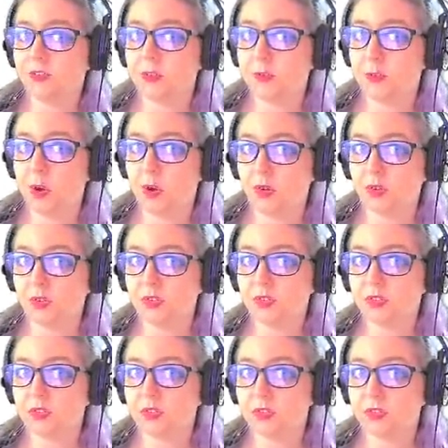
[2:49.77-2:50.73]
for
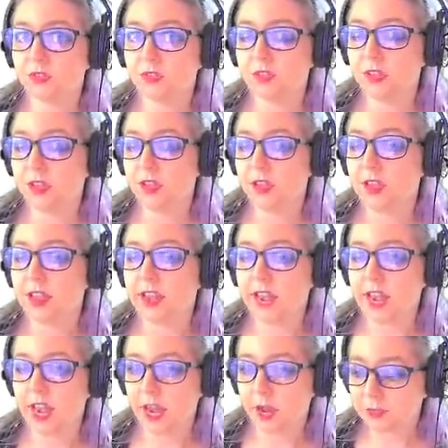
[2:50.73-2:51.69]
POGILs, an
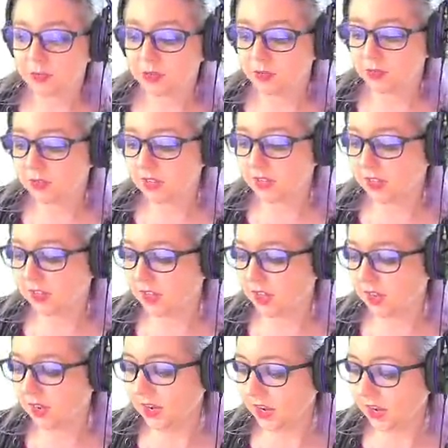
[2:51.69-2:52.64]
absolute deadline.